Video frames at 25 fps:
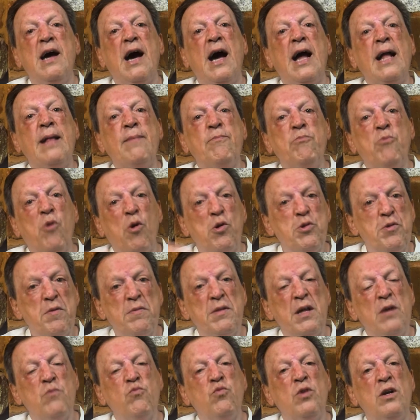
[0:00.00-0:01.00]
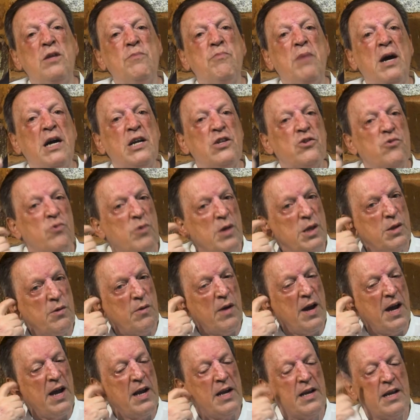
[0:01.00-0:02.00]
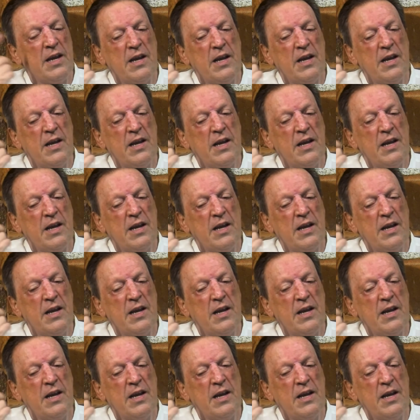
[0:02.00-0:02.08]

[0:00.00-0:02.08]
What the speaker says: and most of them went back to Israel